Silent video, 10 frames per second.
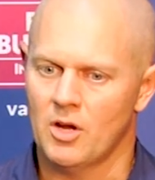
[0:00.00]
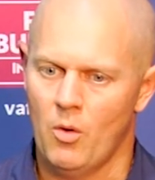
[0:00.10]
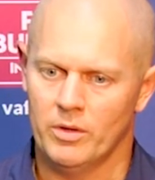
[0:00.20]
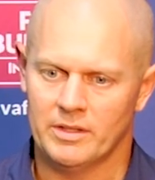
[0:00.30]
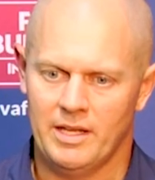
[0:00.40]

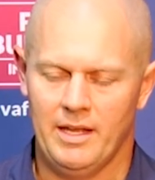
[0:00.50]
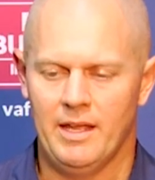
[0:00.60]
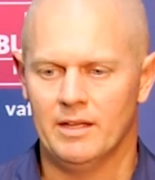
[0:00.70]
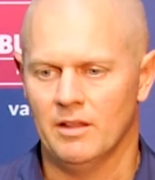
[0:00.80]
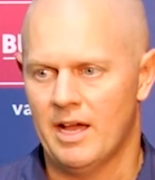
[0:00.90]
Cohen
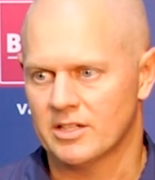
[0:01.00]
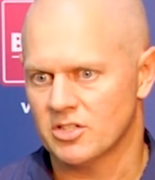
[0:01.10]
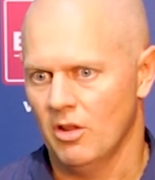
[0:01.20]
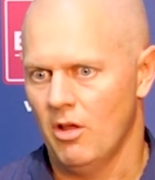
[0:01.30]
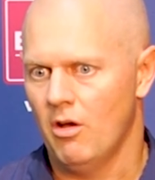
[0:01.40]
King,
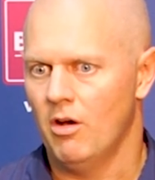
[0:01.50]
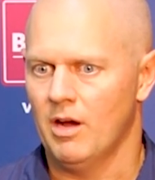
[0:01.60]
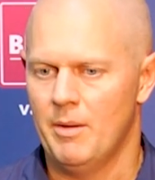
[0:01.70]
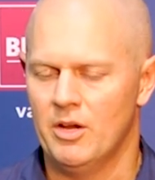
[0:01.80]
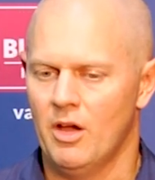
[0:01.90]
Lex Long.
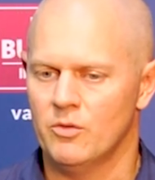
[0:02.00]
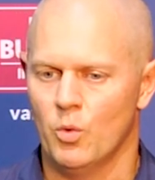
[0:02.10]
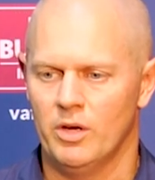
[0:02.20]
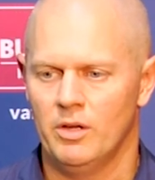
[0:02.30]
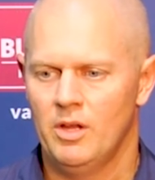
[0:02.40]
I mean, uh,
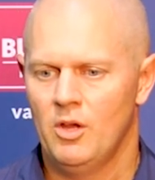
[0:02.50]
we,